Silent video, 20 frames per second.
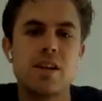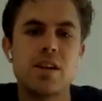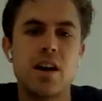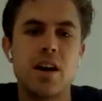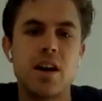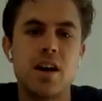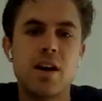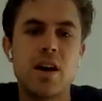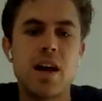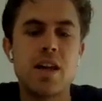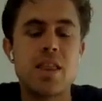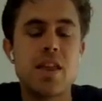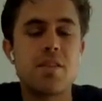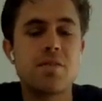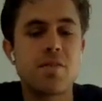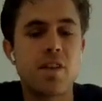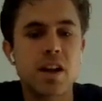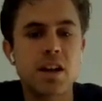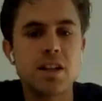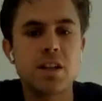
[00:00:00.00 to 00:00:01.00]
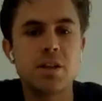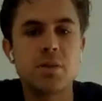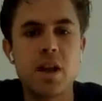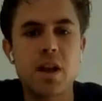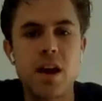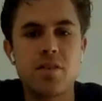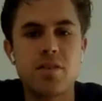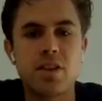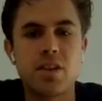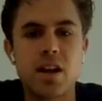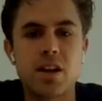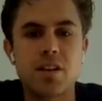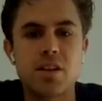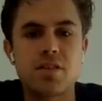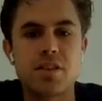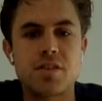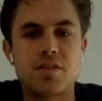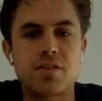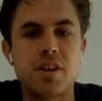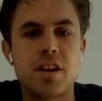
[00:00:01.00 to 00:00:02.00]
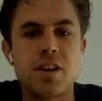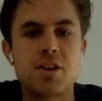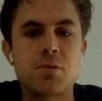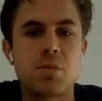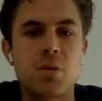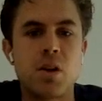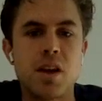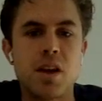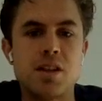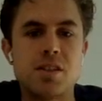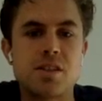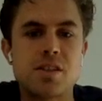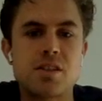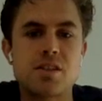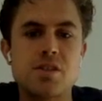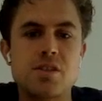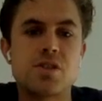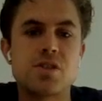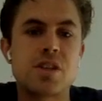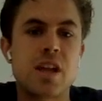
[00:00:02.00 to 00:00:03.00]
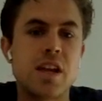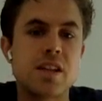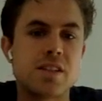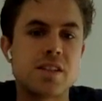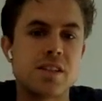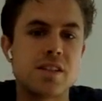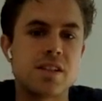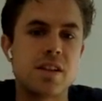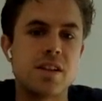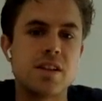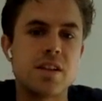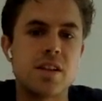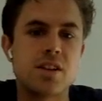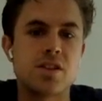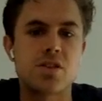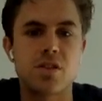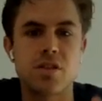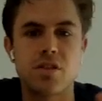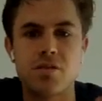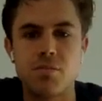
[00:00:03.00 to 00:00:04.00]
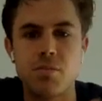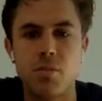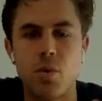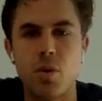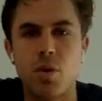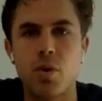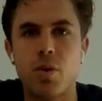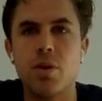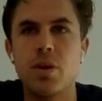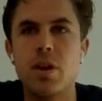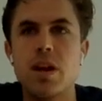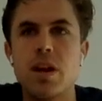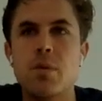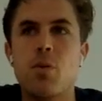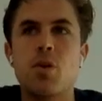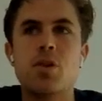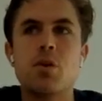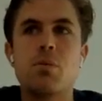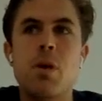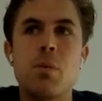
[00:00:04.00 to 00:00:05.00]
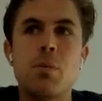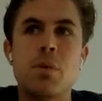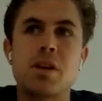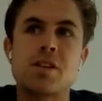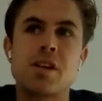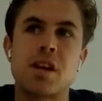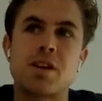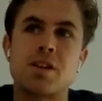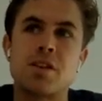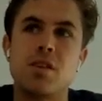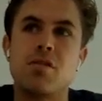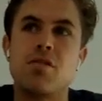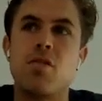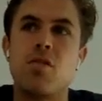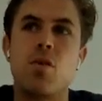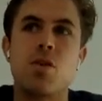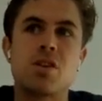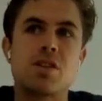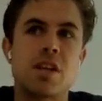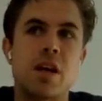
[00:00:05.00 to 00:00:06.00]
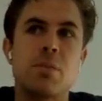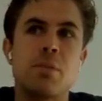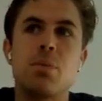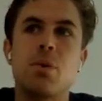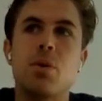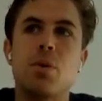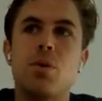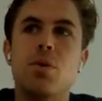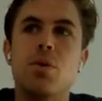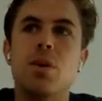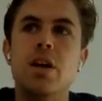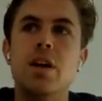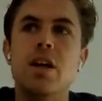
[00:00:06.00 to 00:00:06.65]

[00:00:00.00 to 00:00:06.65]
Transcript: And then finally, we have a lot of different enterprise use cases and sort of more in the public sector. For example,